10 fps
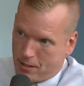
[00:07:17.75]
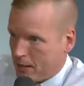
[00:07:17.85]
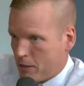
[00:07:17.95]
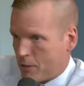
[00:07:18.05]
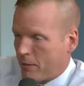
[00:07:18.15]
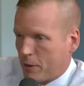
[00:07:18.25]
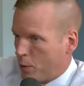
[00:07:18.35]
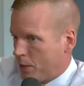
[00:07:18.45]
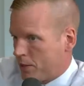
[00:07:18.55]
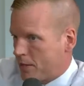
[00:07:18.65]
like the Trevor
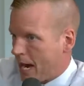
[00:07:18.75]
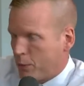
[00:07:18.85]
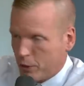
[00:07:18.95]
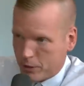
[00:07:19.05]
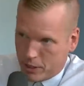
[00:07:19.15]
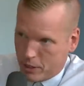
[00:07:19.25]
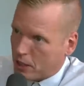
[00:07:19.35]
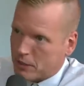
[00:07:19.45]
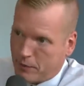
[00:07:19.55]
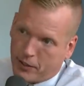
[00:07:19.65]
Lawrence and Zach Wilson and
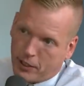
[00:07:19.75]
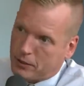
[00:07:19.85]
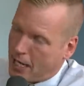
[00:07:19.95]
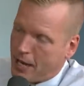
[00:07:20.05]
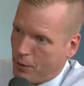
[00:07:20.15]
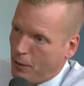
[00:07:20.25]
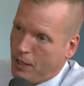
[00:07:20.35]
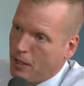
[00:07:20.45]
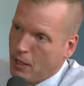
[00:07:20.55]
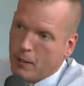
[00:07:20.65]
Justin Fields category,